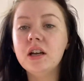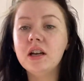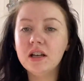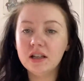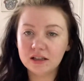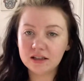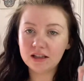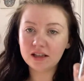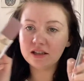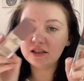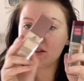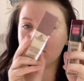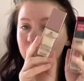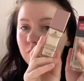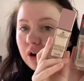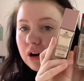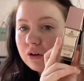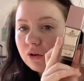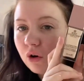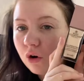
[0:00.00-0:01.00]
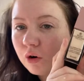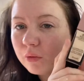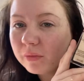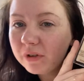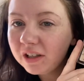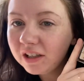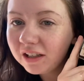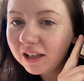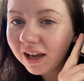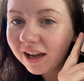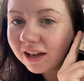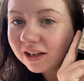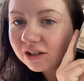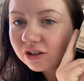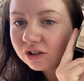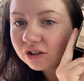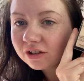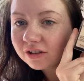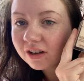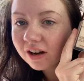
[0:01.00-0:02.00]
This is what I normally get and you
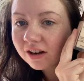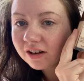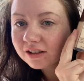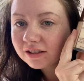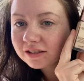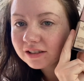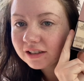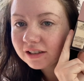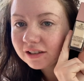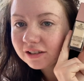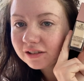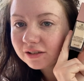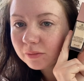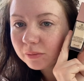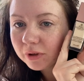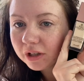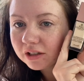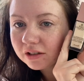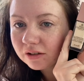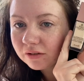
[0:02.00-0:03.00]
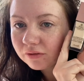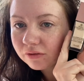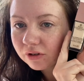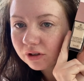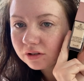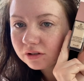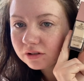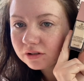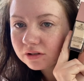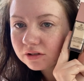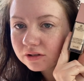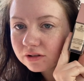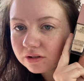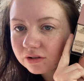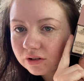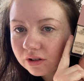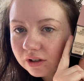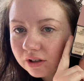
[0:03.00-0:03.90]
can kind of see there's a big difference.